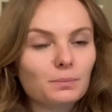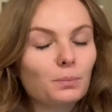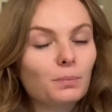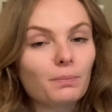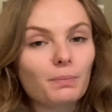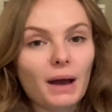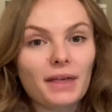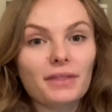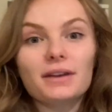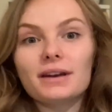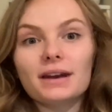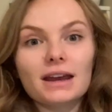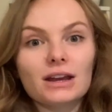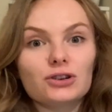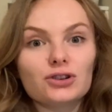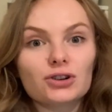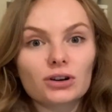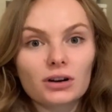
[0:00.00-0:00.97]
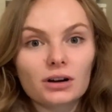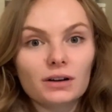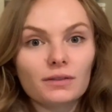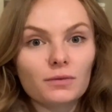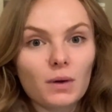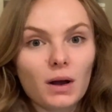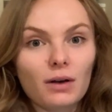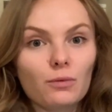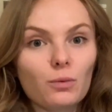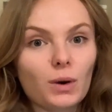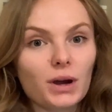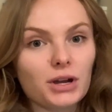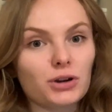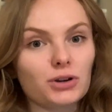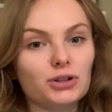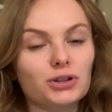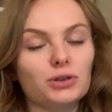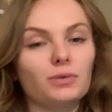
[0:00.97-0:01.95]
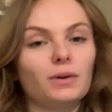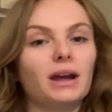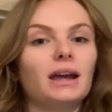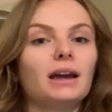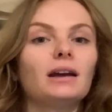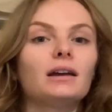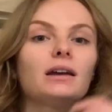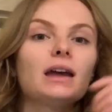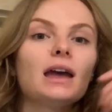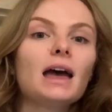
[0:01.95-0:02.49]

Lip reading: by the nature of what you're doing.